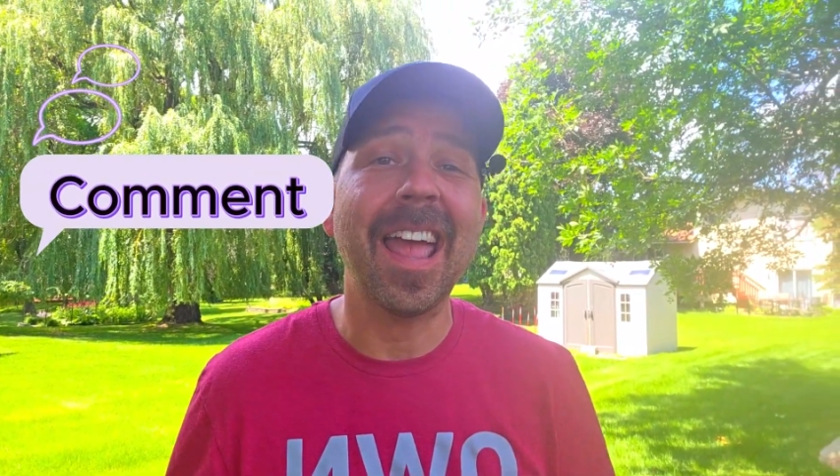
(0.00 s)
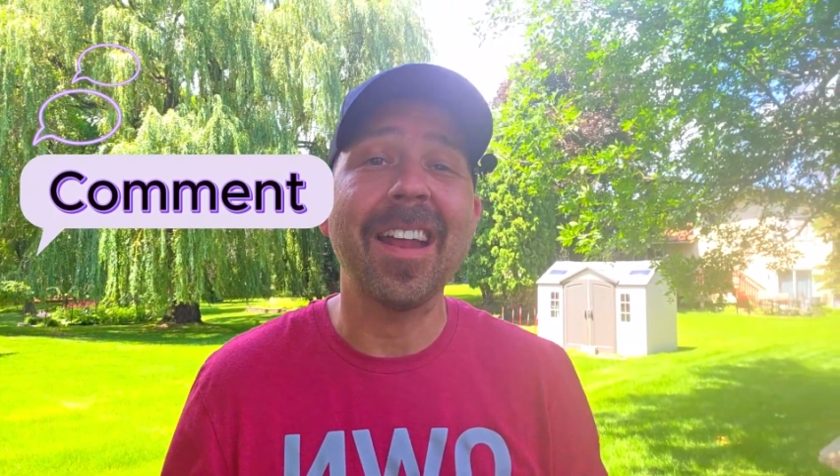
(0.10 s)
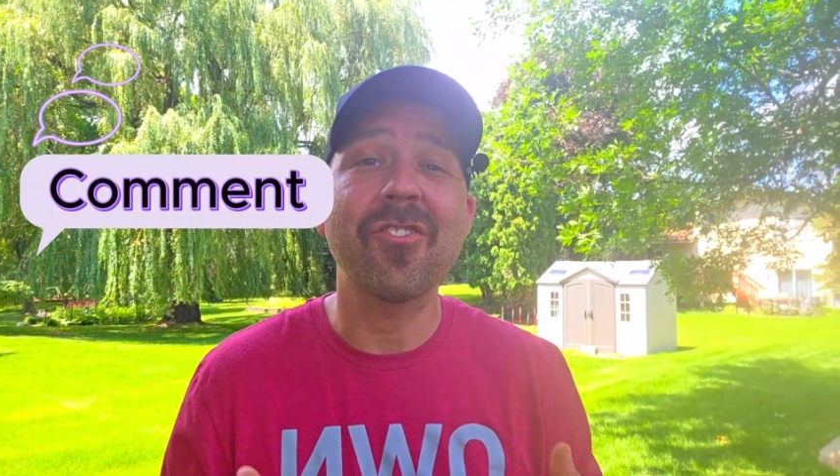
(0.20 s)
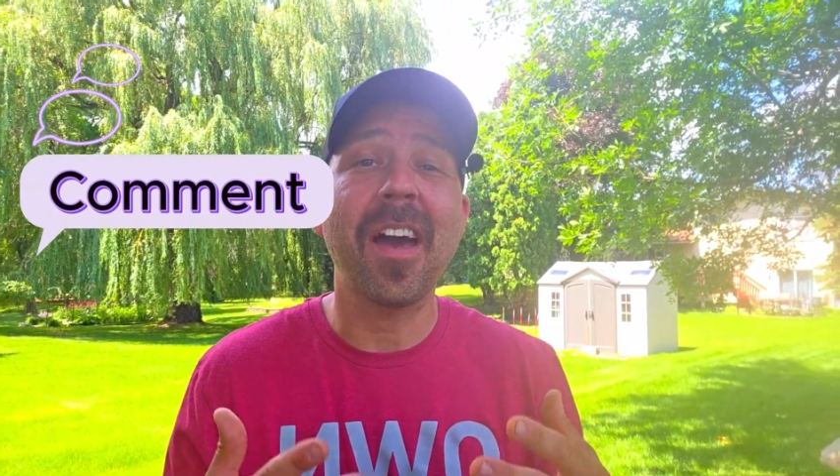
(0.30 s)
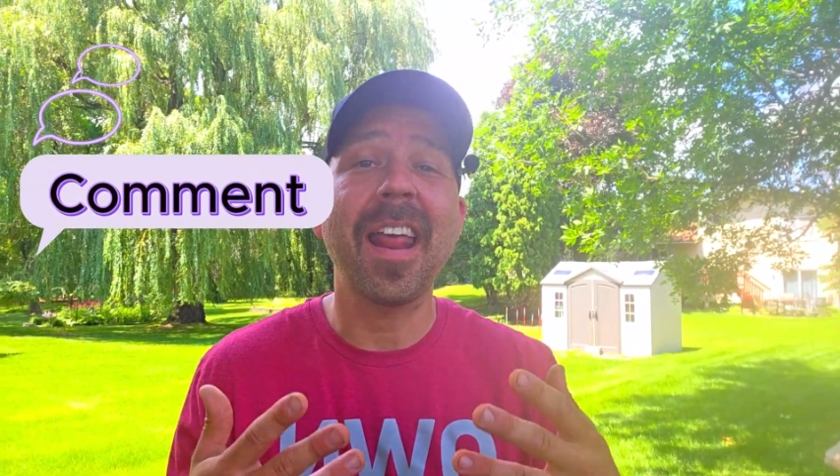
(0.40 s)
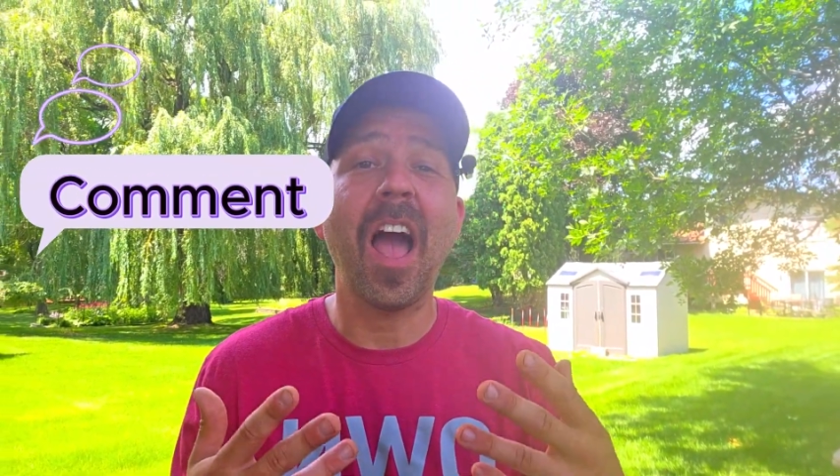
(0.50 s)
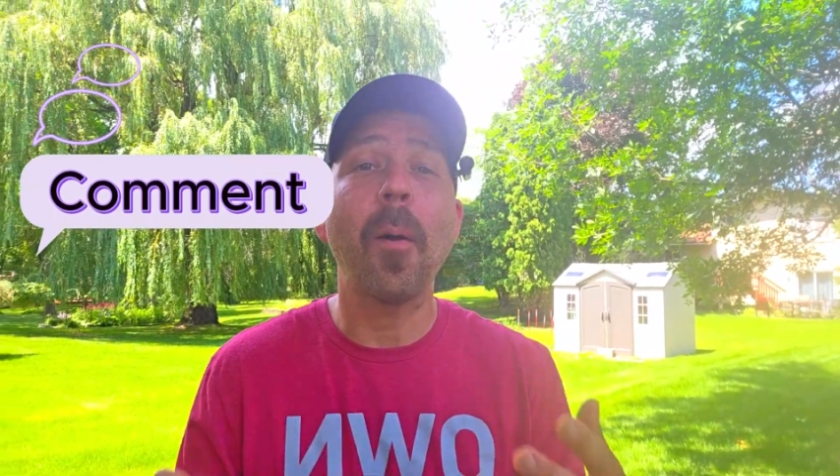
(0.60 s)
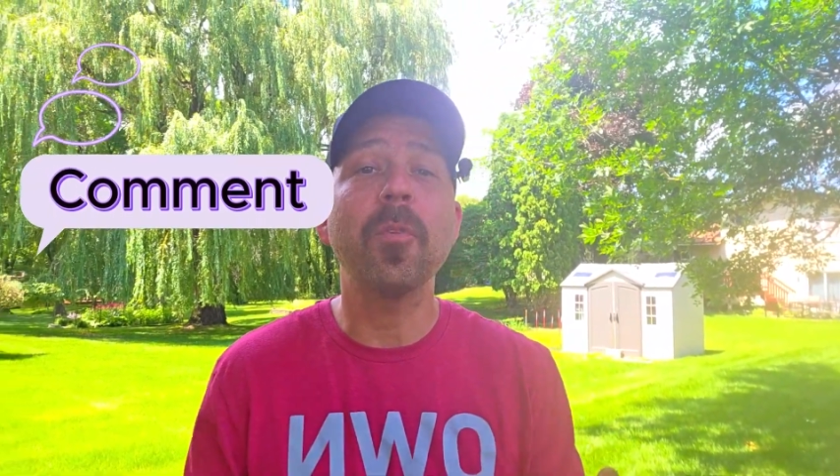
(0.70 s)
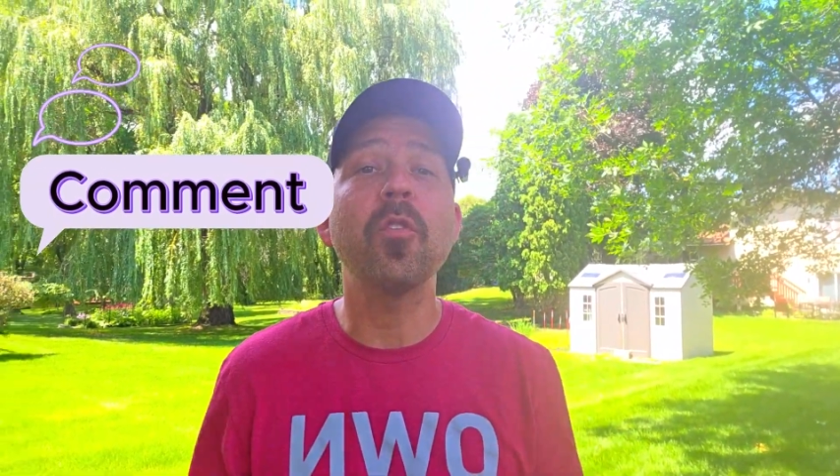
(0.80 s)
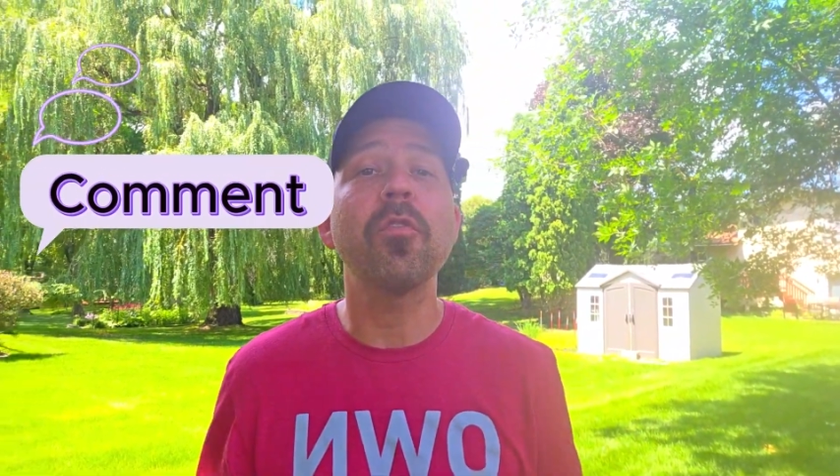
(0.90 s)
and try to
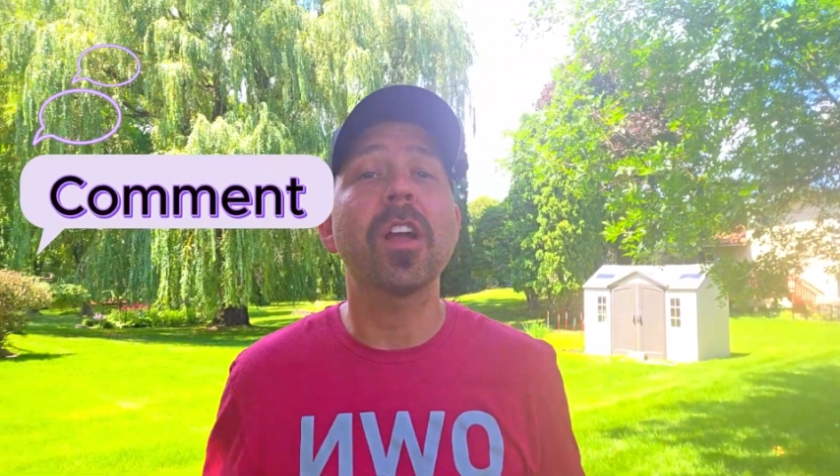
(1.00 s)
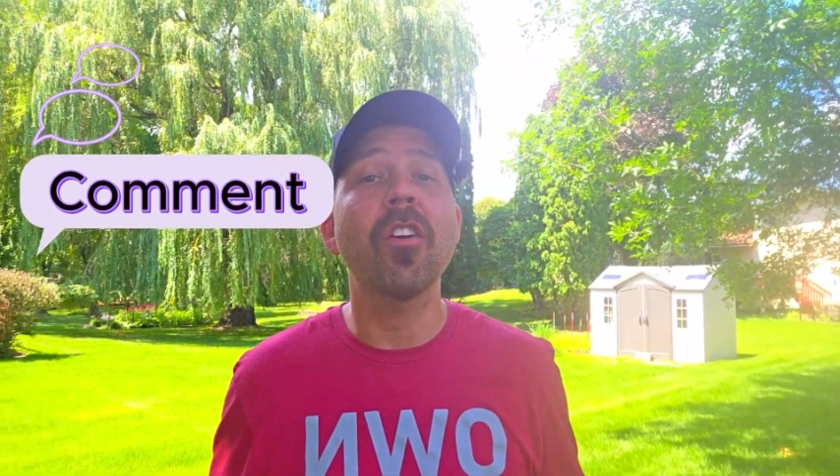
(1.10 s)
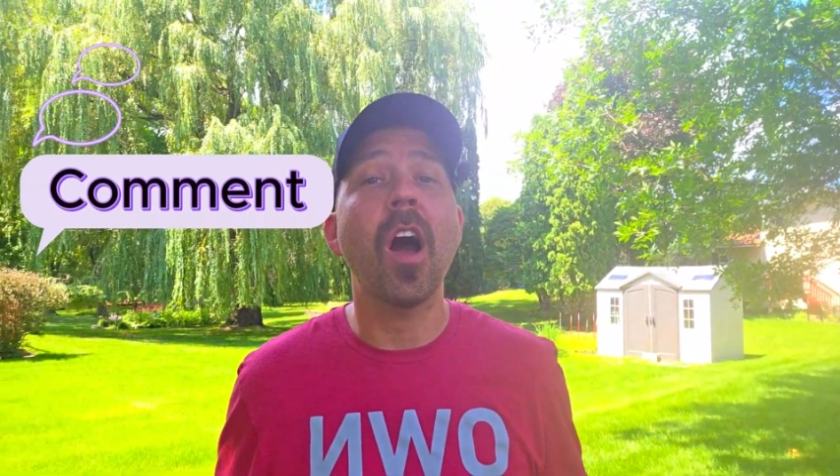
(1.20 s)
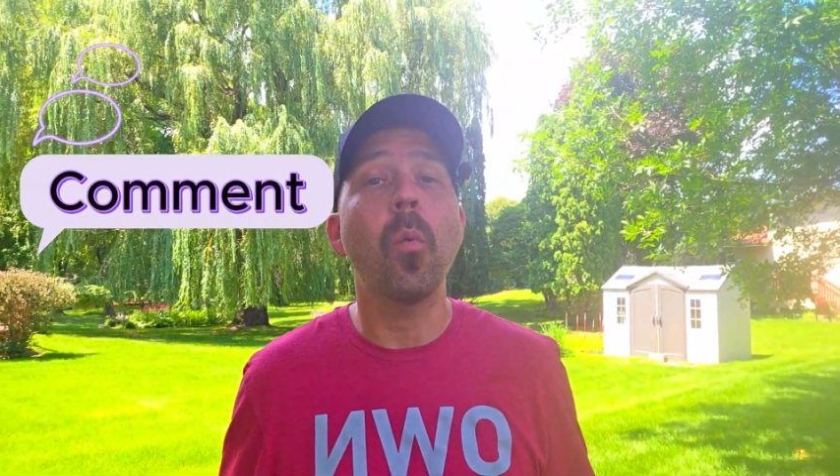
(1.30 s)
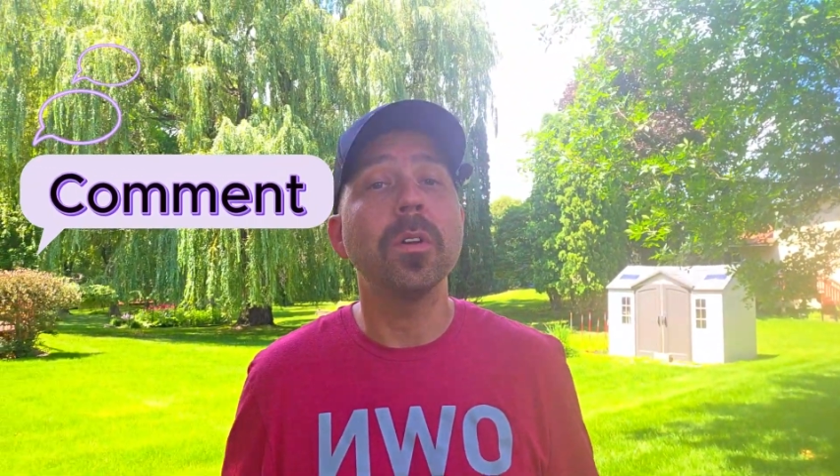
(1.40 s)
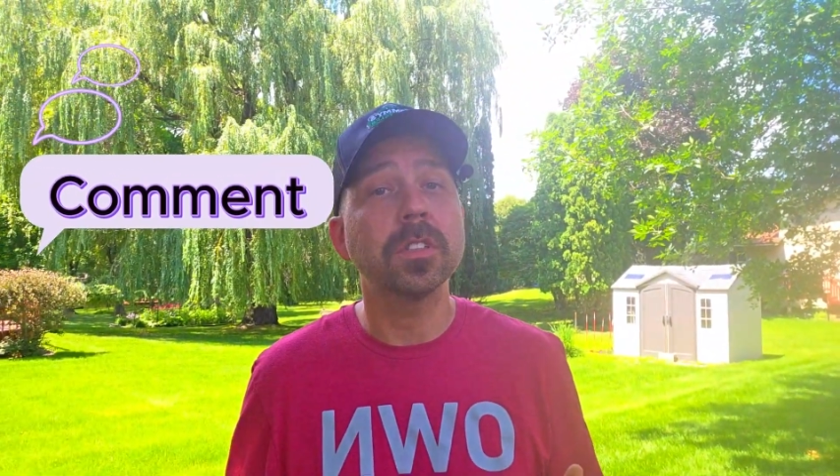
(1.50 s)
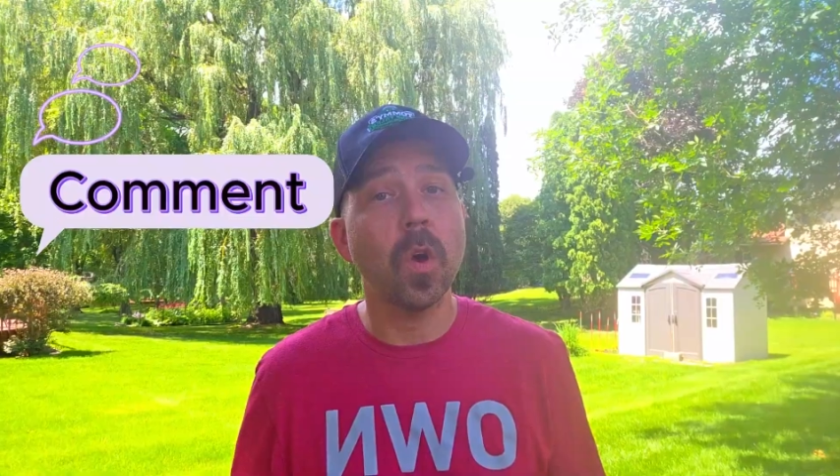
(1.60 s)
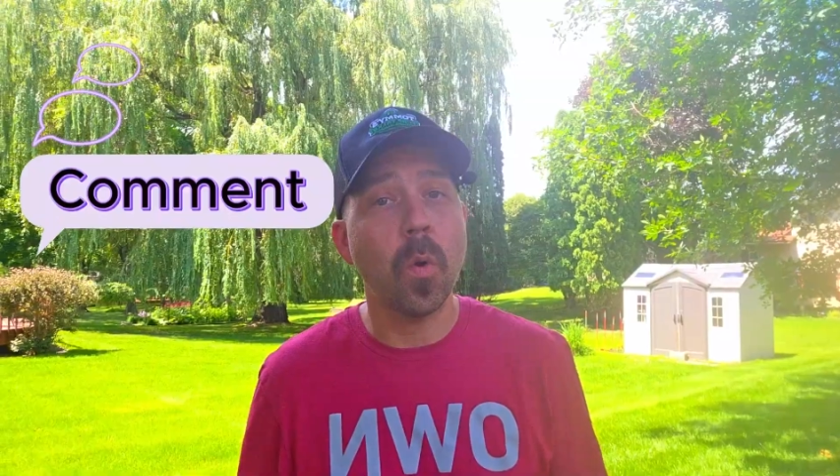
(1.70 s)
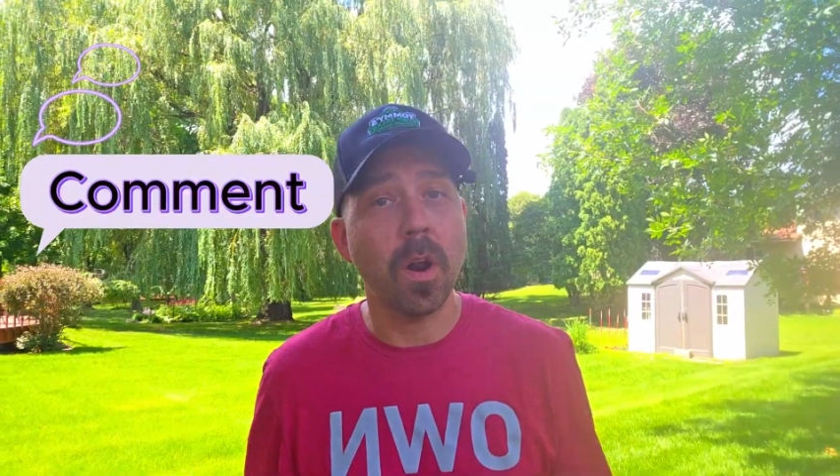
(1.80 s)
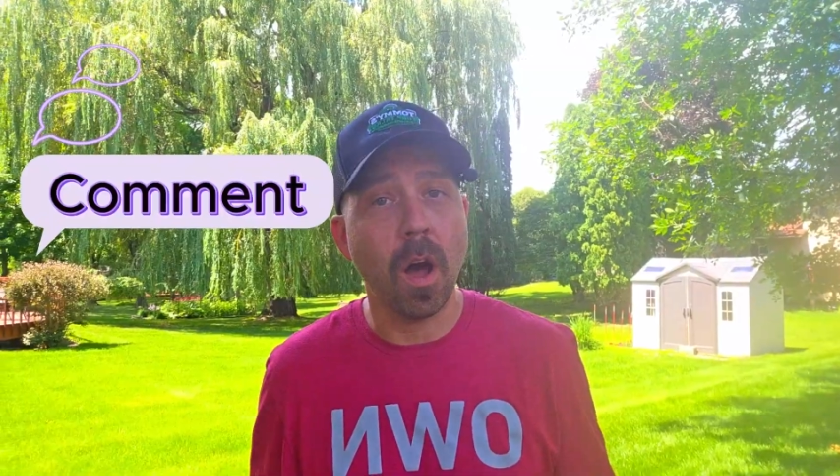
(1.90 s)
help you figure out what's
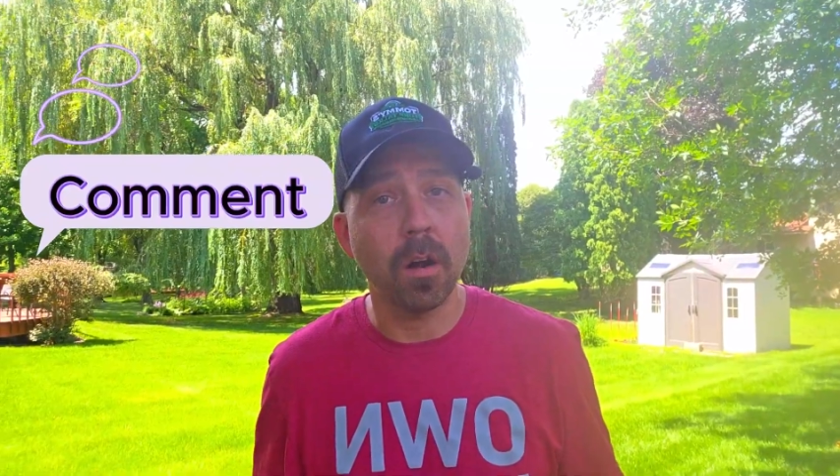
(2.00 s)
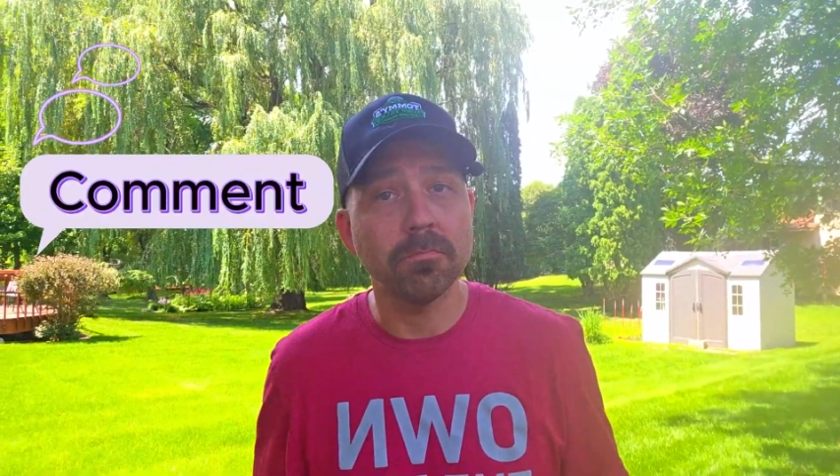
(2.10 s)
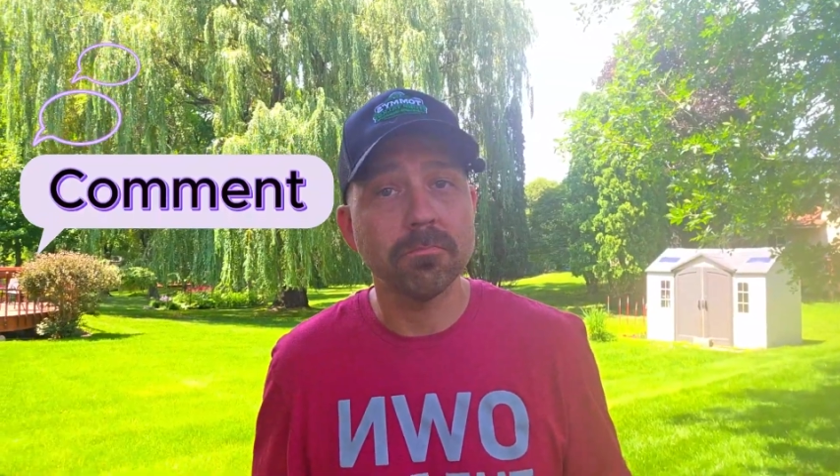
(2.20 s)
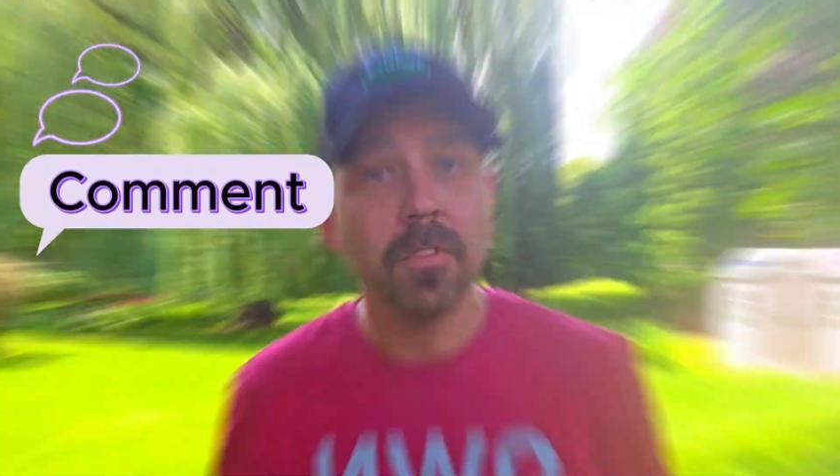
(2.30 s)
going on.